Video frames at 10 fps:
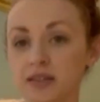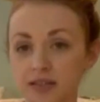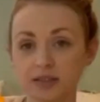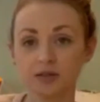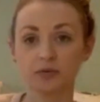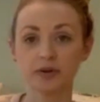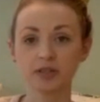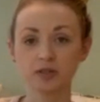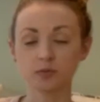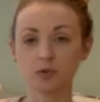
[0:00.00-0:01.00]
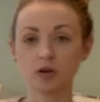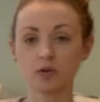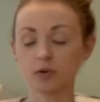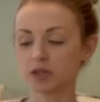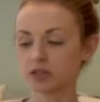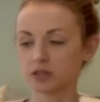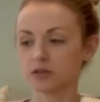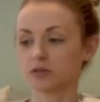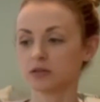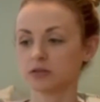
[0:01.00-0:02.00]
this is a really small one,
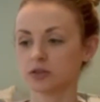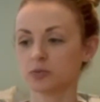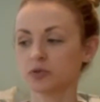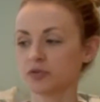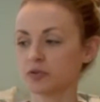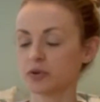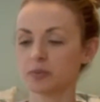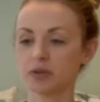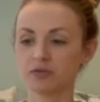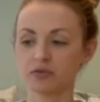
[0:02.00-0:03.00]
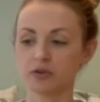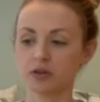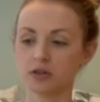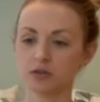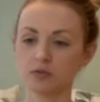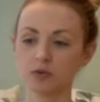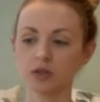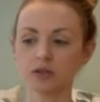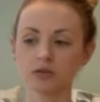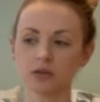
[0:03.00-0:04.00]
so the smoothie will be for
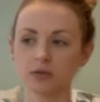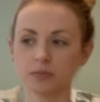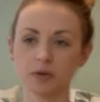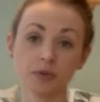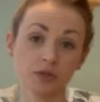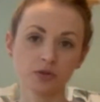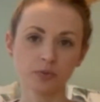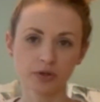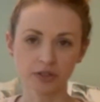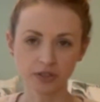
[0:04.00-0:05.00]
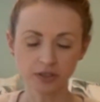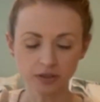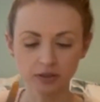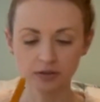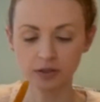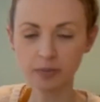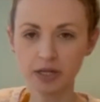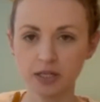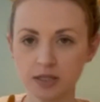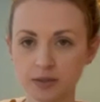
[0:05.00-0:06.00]
1 or maybe 2 person,
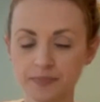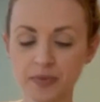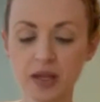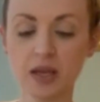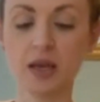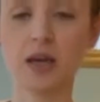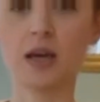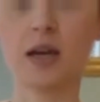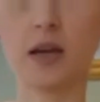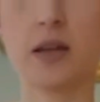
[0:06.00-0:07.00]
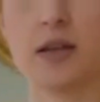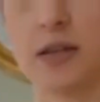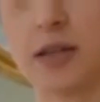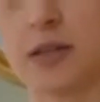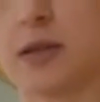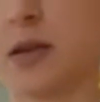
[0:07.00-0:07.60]
depends. And yes,